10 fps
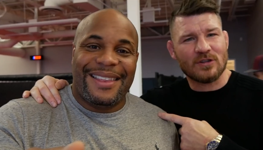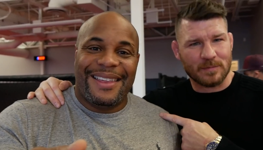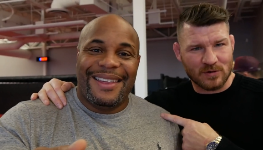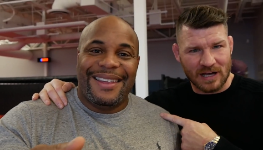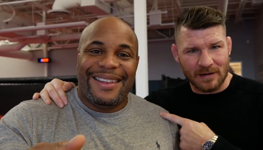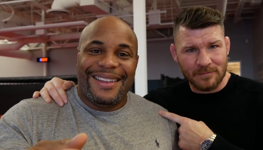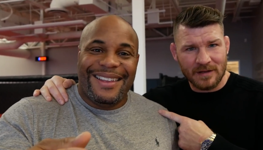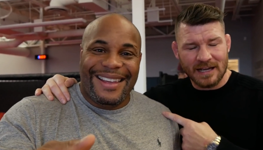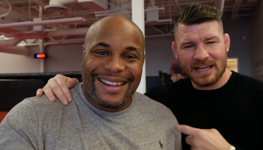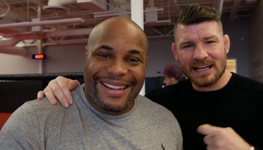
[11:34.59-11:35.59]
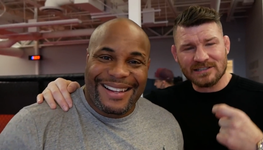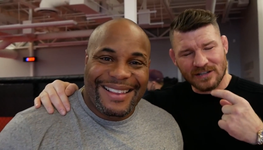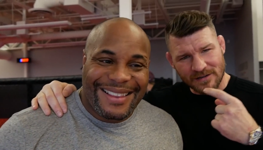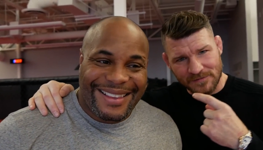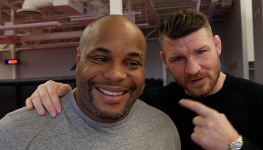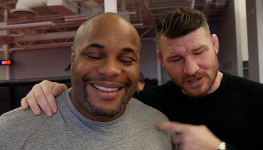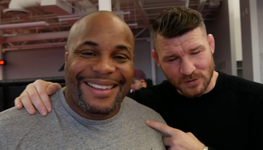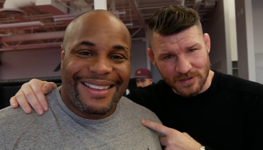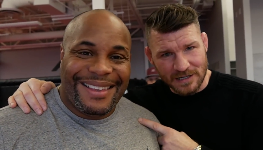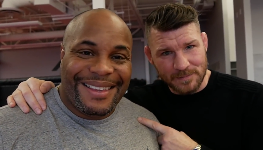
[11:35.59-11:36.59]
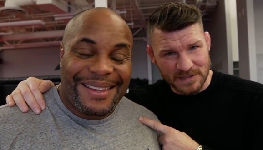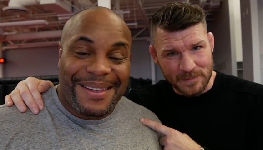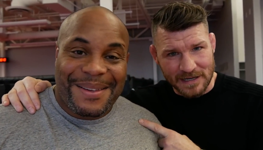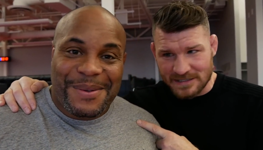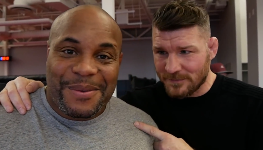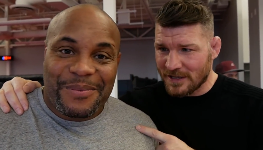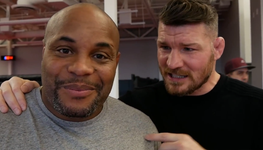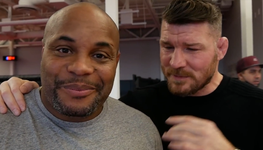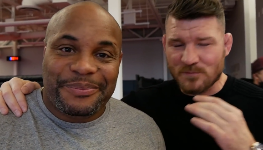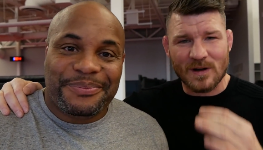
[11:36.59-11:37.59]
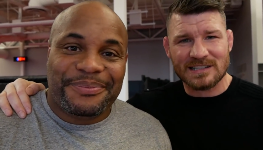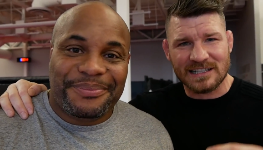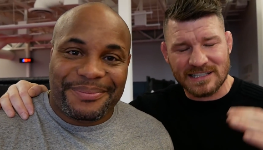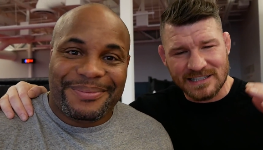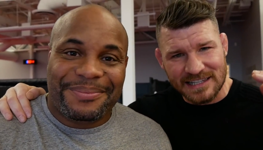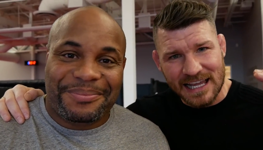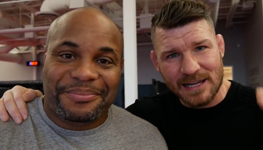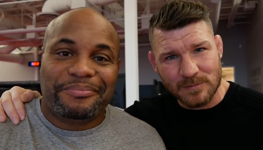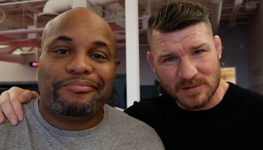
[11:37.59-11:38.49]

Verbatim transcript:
Speaker 1: double champ. He has got a fucking unique perspective. He has been wrestling since the day he